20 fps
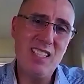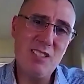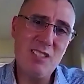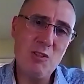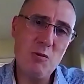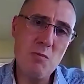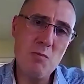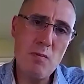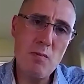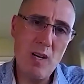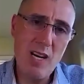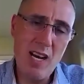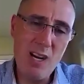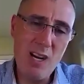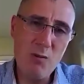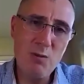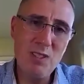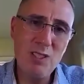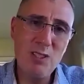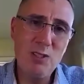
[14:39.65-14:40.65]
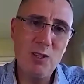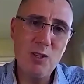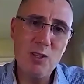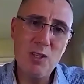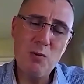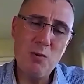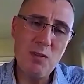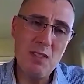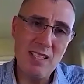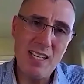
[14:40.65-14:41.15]
you remember how,
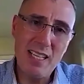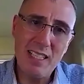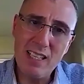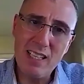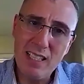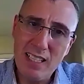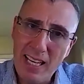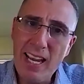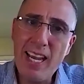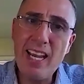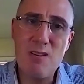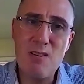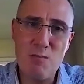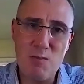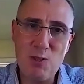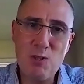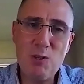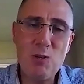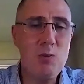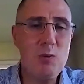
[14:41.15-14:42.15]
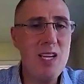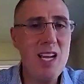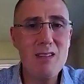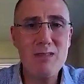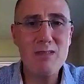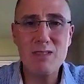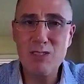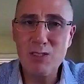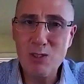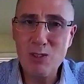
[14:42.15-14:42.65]
it was like a game, we
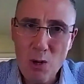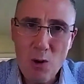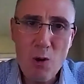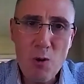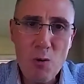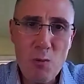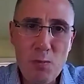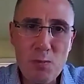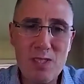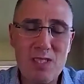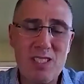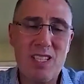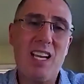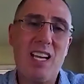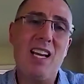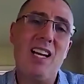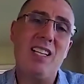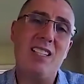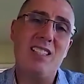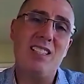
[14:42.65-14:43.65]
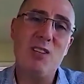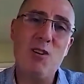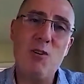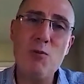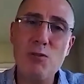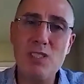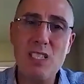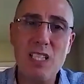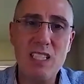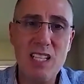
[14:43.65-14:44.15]
have groups, and
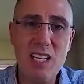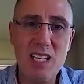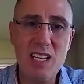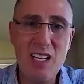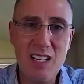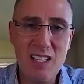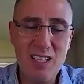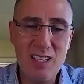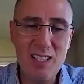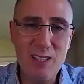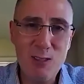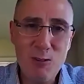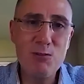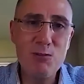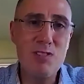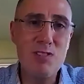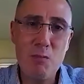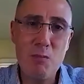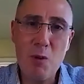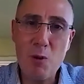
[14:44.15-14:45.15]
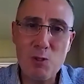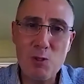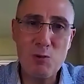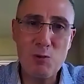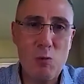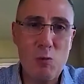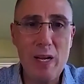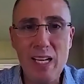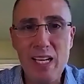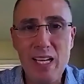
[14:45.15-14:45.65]
who's gonna lose the most
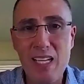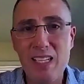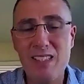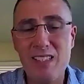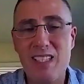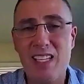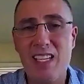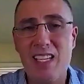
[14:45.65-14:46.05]
weight, and